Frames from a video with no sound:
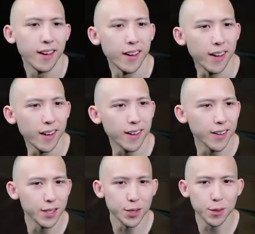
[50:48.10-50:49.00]
On
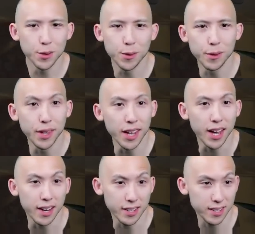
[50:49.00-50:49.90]
to the
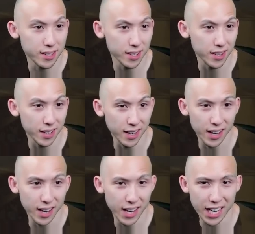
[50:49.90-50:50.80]
next. We're
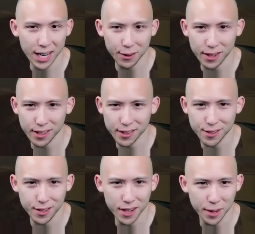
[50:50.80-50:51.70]
on the
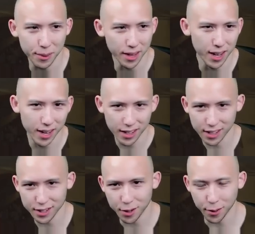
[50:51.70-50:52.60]
draw, but the hand
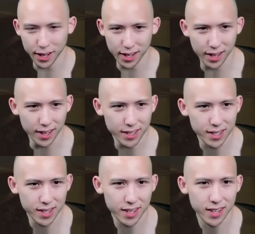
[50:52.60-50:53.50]
is quite
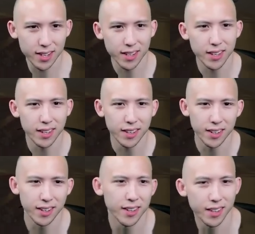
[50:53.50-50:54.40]
nice.
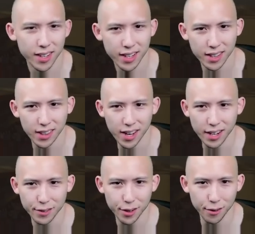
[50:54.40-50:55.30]
A lot
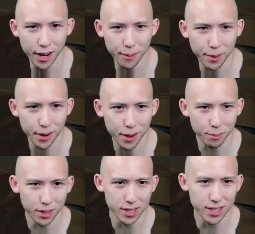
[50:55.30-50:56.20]
of good ramp here,
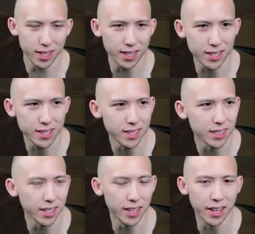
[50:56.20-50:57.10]
plus the
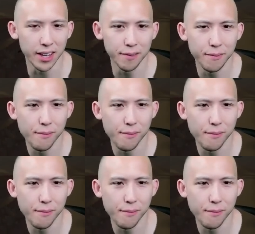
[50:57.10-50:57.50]
unsealing again.